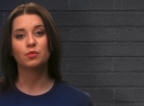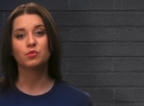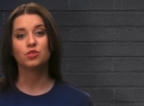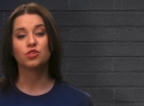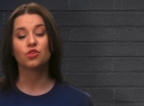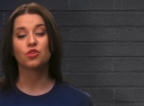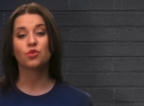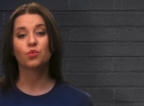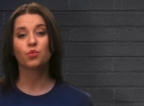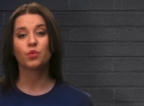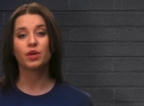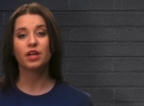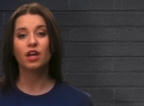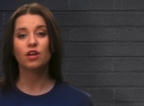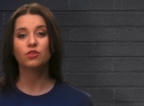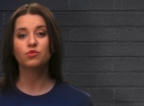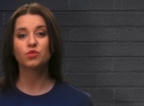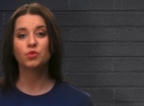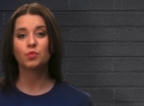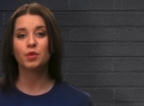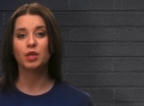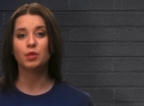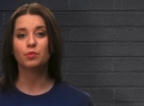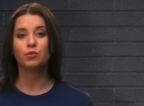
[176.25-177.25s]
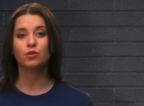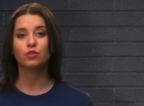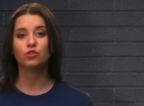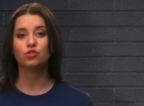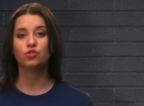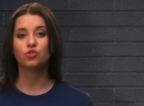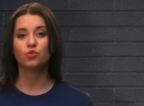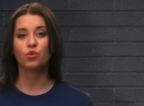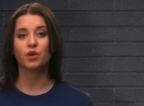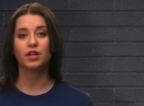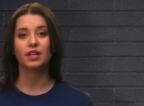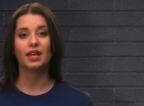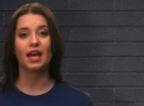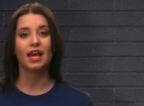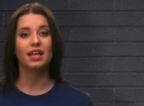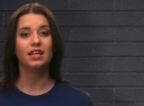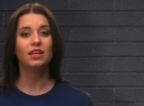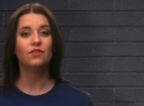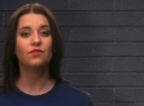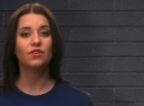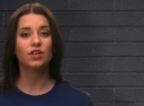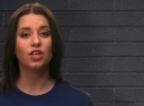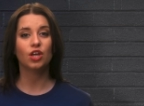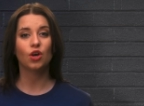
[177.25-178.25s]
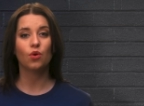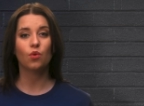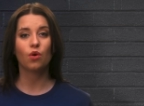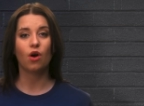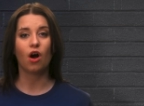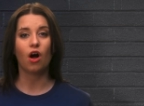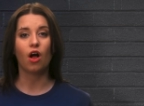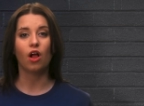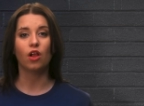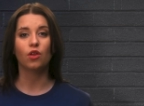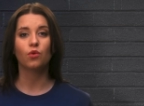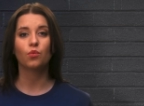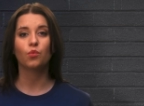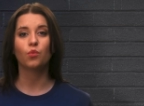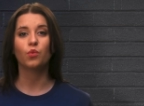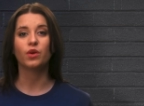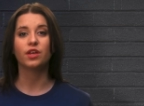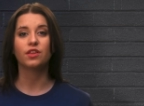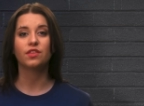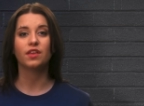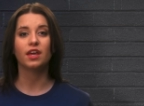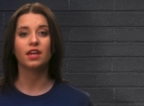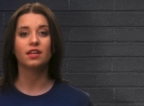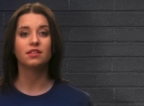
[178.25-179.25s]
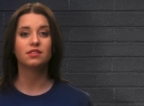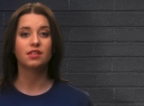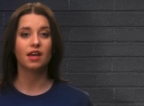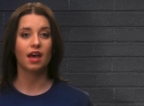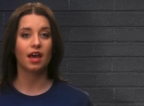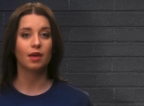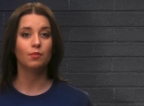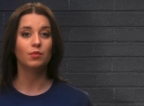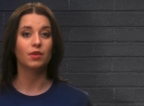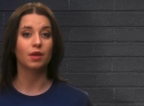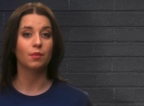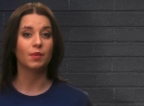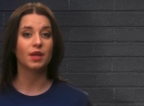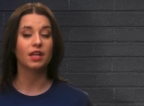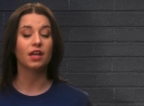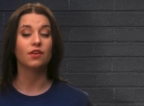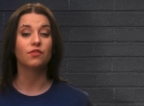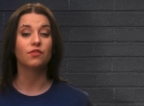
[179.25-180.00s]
up to three hundred people join any video call with a time limit